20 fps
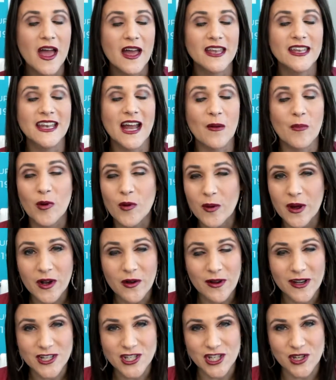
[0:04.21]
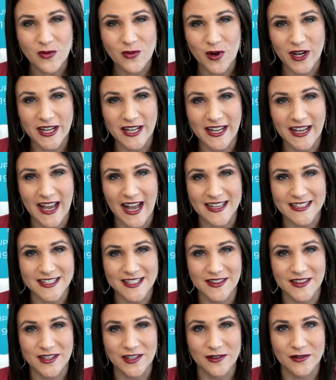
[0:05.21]
Number one question we're getting asked
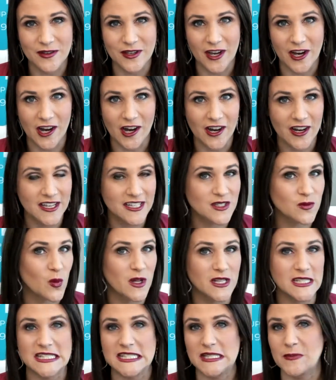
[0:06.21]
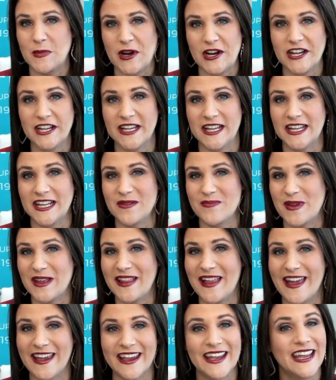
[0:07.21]
in the new year is what's the market going to be
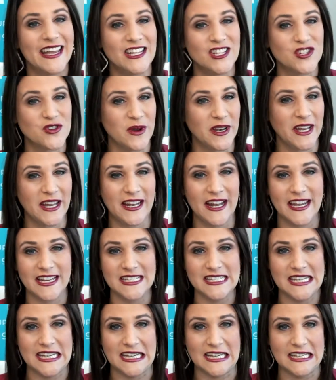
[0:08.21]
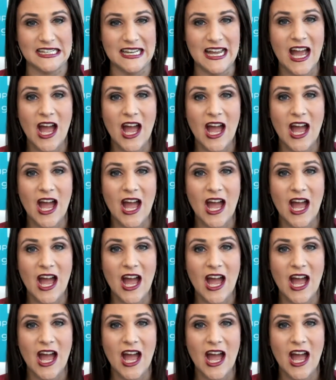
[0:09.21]
like in 2019?